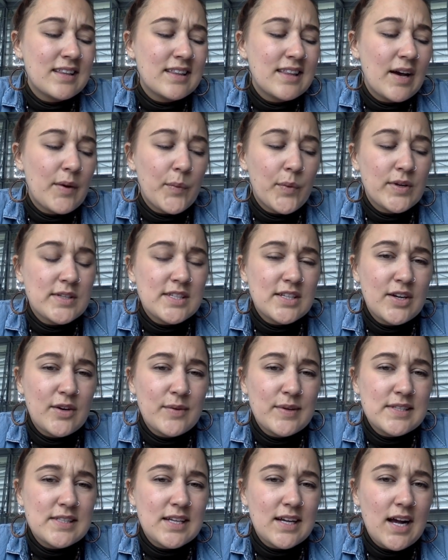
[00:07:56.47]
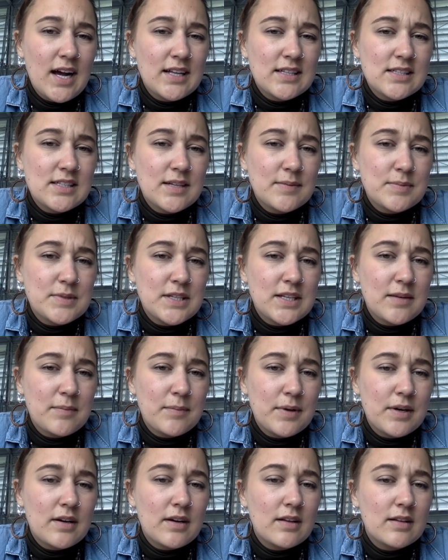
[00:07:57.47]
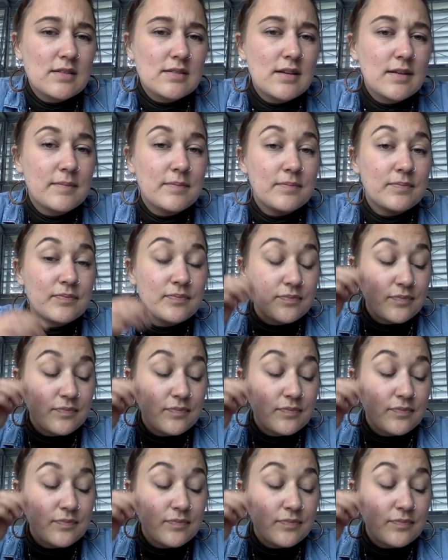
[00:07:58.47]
that wasn't always the concept in imperialism.